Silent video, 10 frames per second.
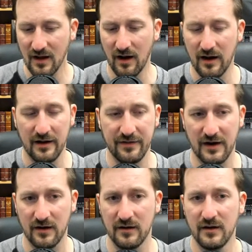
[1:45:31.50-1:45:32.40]

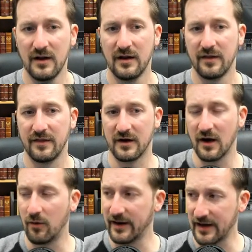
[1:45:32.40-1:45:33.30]
They're
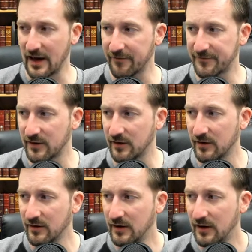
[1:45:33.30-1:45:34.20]
going
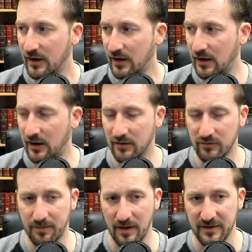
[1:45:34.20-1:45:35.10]
after
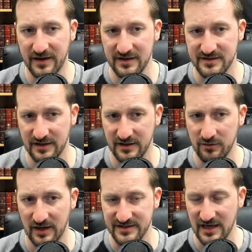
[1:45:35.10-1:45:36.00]
Republicans in the
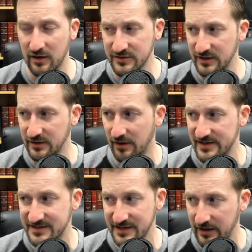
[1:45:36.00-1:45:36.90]
U.S. House and
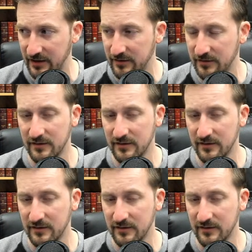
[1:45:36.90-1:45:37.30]
U.S. Senate.